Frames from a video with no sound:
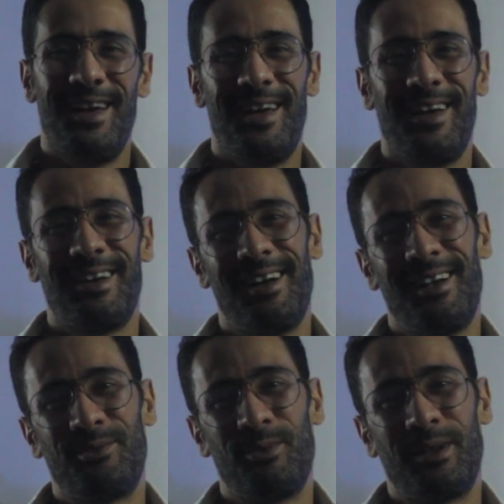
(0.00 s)
Hey
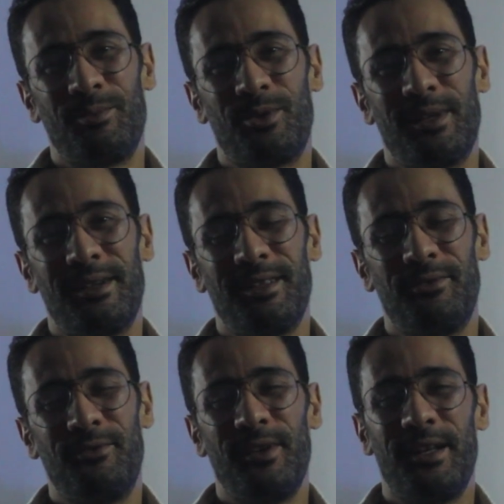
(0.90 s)
guys, welcome to another
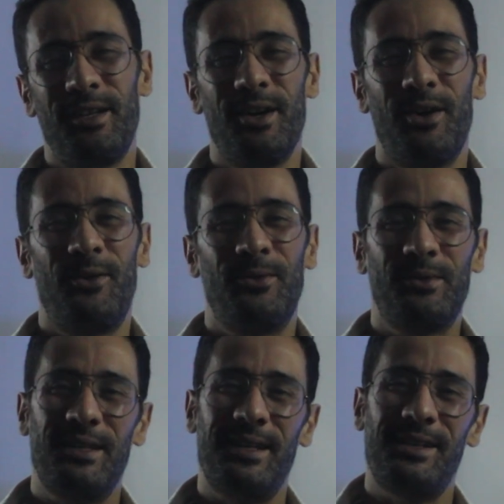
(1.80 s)
video.
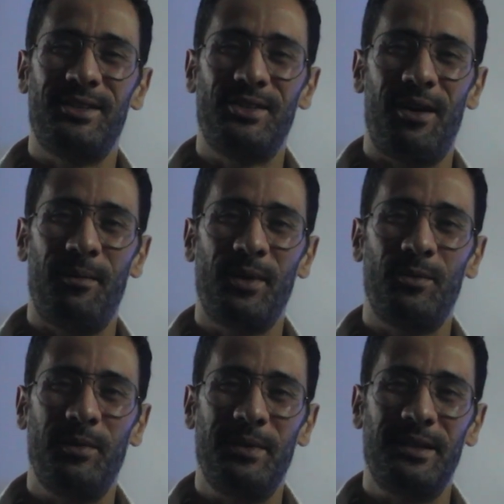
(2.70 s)
Today's topic
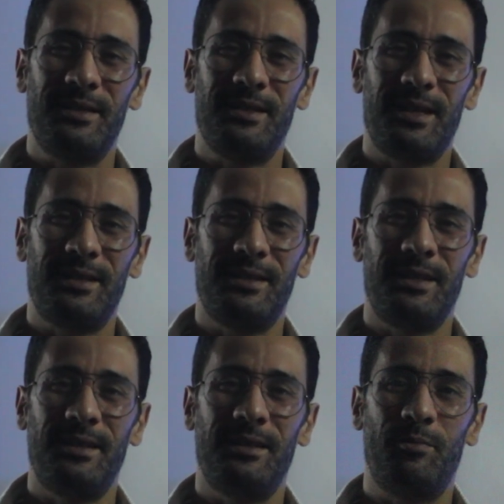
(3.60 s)
will be
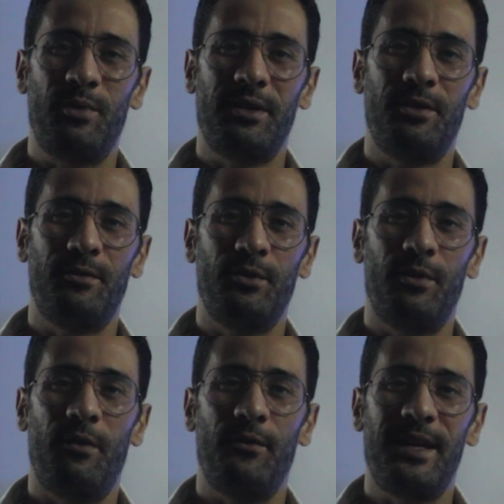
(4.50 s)
discussing the breakthrough
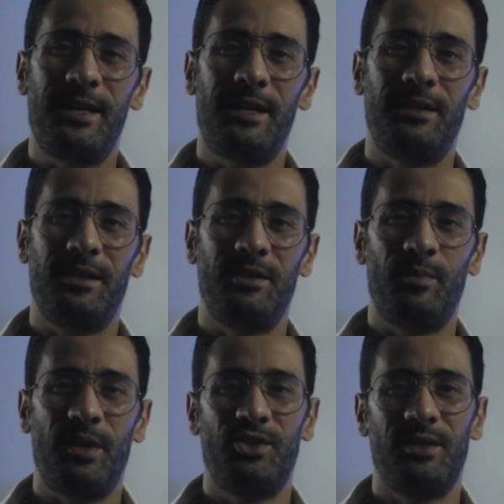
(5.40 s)
of heat
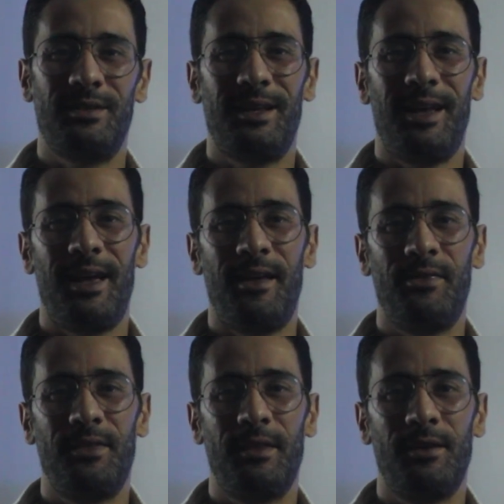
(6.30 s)
dissipation
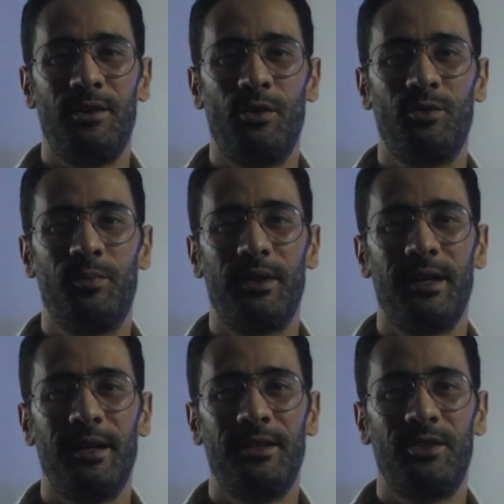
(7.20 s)
in the notebook
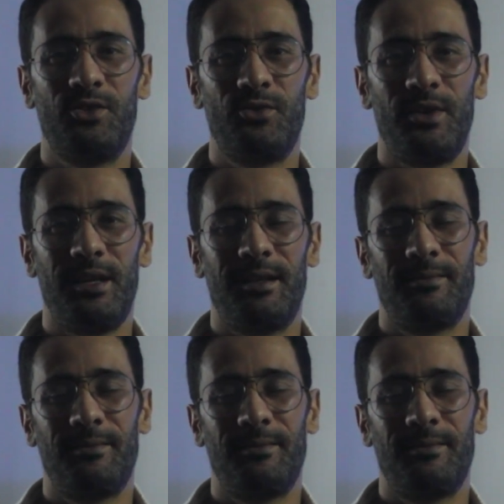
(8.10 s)
industry.